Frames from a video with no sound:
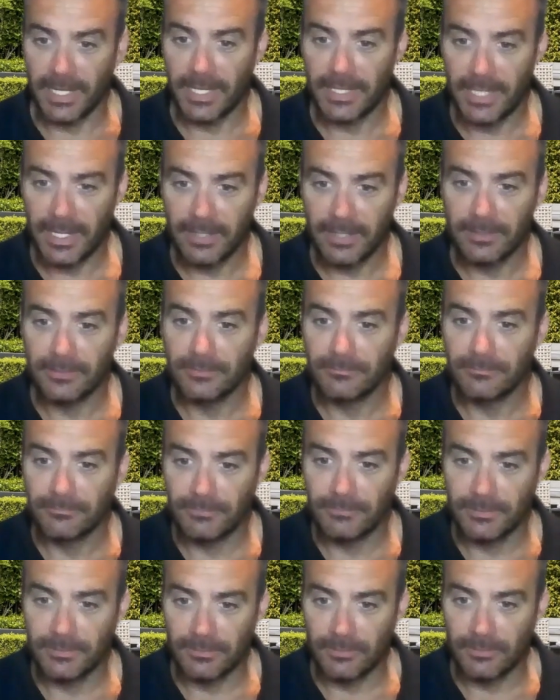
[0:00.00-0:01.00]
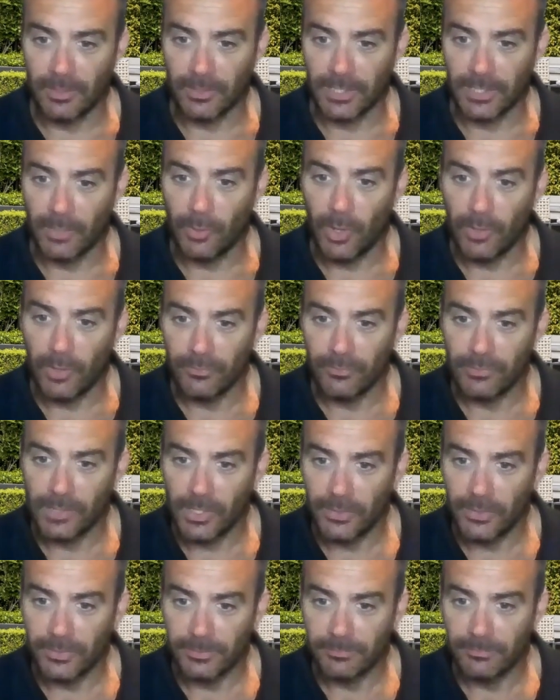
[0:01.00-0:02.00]
out that, like they were
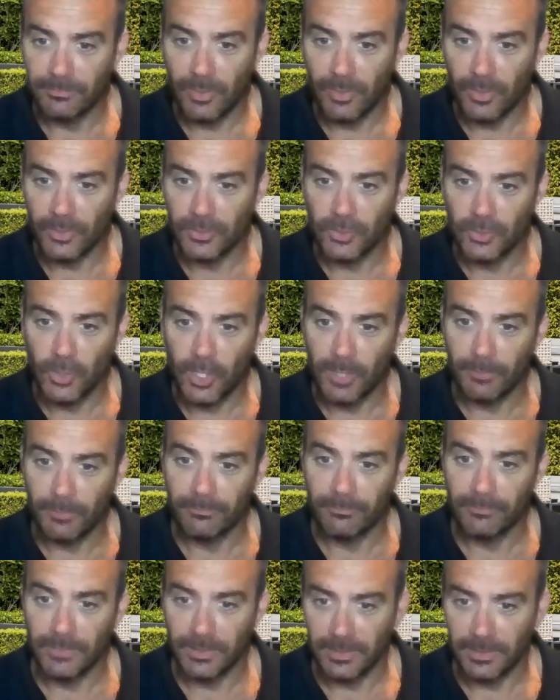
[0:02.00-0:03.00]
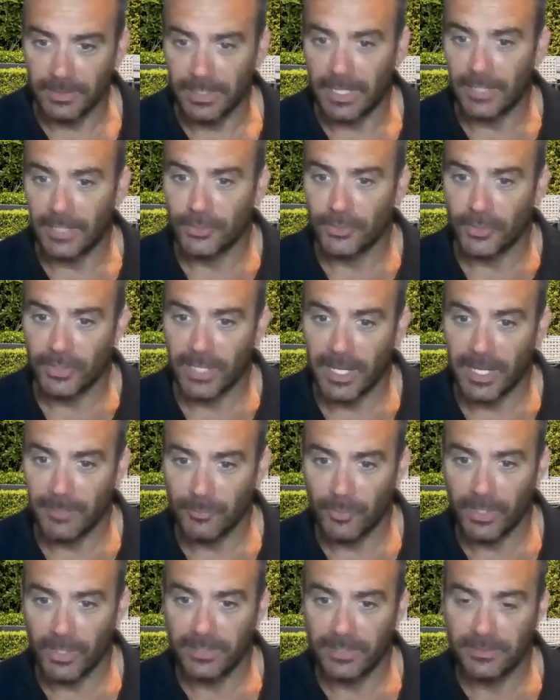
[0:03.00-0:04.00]
overflowing by the time the garden show came
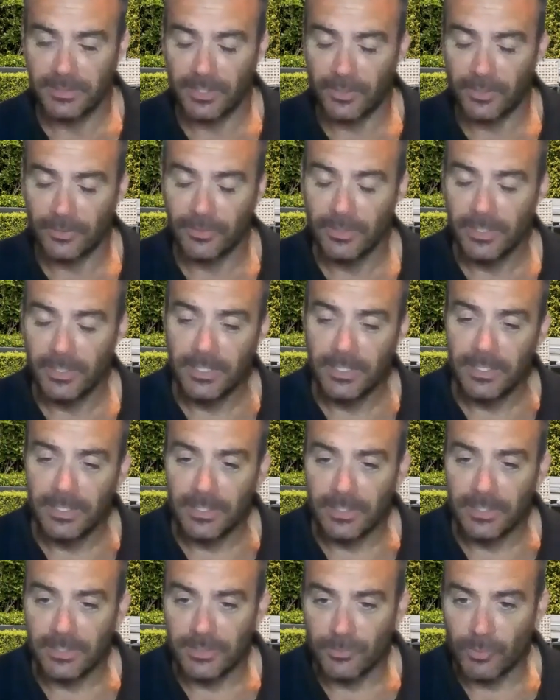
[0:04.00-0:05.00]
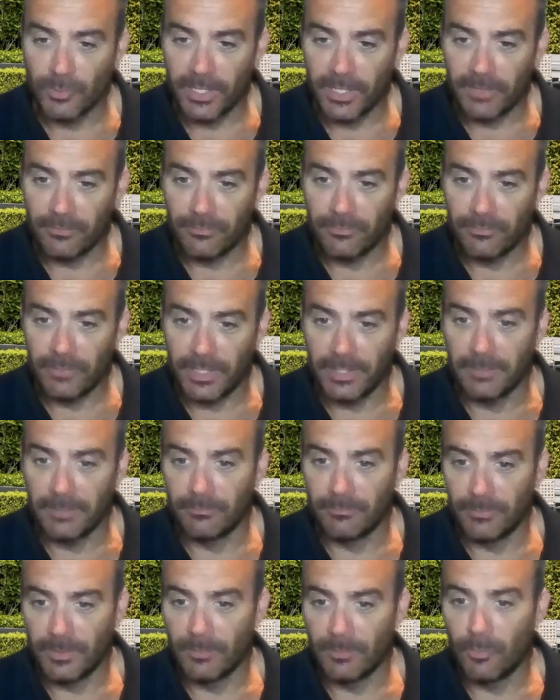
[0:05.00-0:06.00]
around. So because you want to have, and
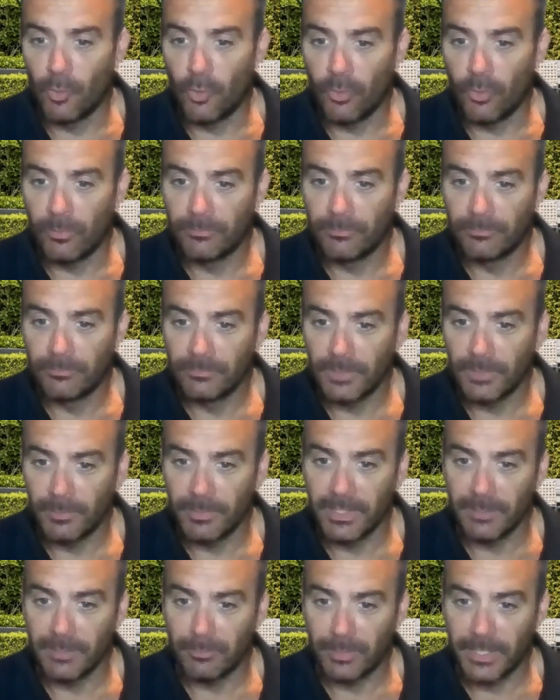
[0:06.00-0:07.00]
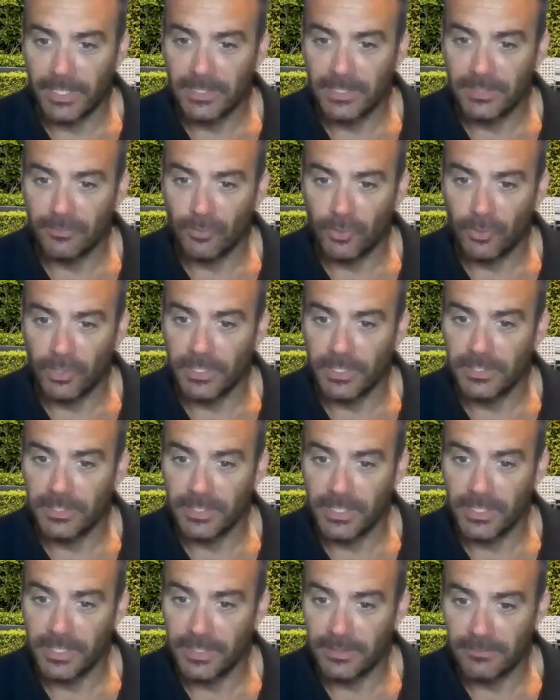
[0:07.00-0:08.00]
the bigger plants you've got, the less
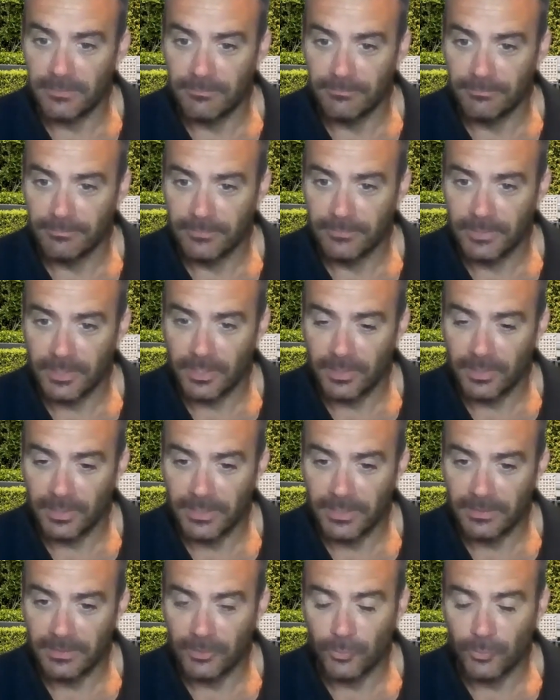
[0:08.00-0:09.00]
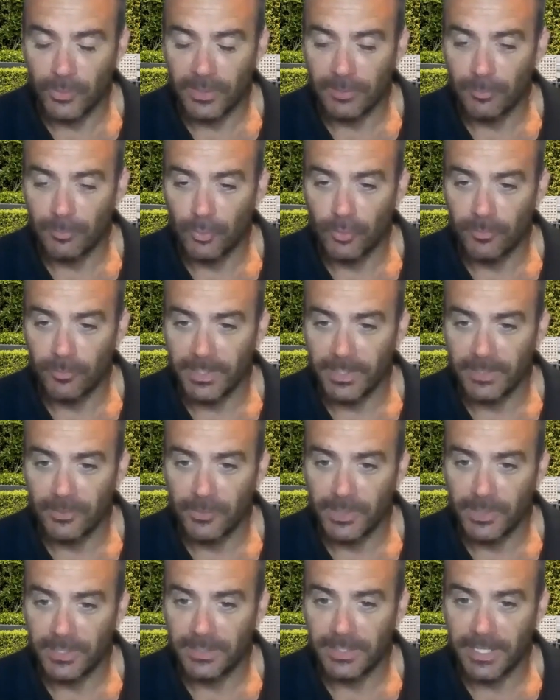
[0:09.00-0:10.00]
you need. So it's quicker to put them in,
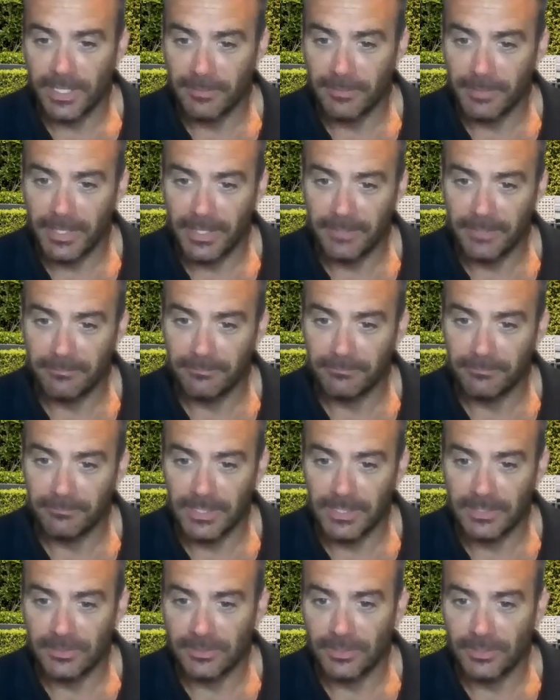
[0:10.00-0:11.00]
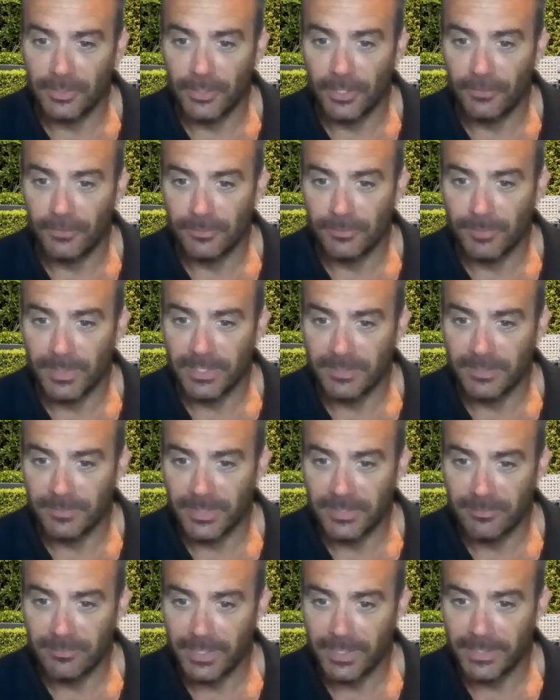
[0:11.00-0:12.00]
quicker to take them out. Don't have to spend as
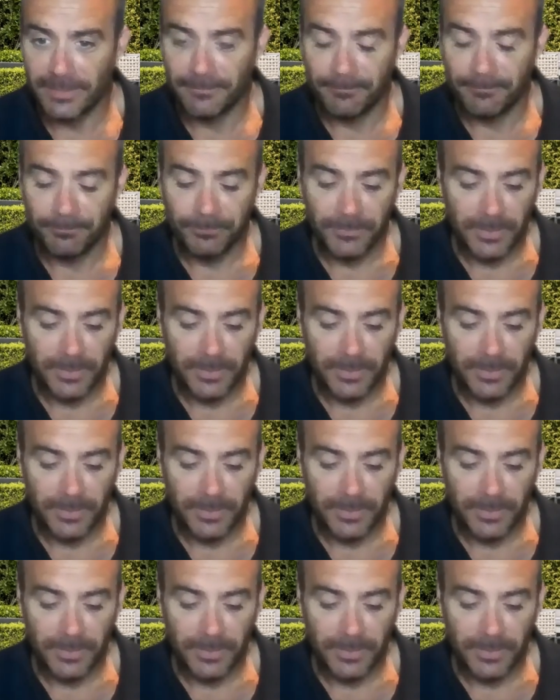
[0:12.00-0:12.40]
much money.